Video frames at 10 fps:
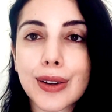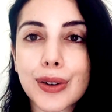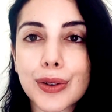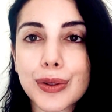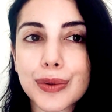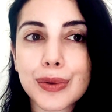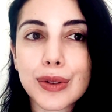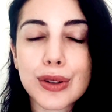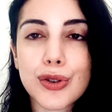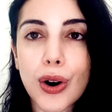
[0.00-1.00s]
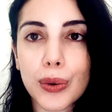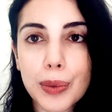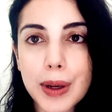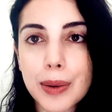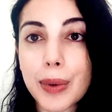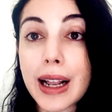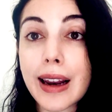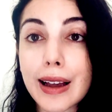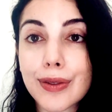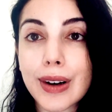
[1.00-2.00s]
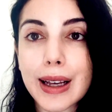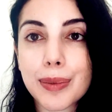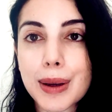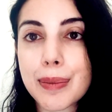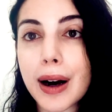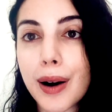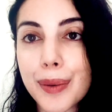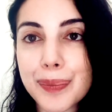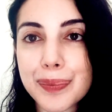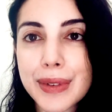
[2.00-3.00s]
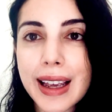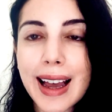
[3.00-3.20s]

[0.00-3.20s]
the strong women in my life, like my mom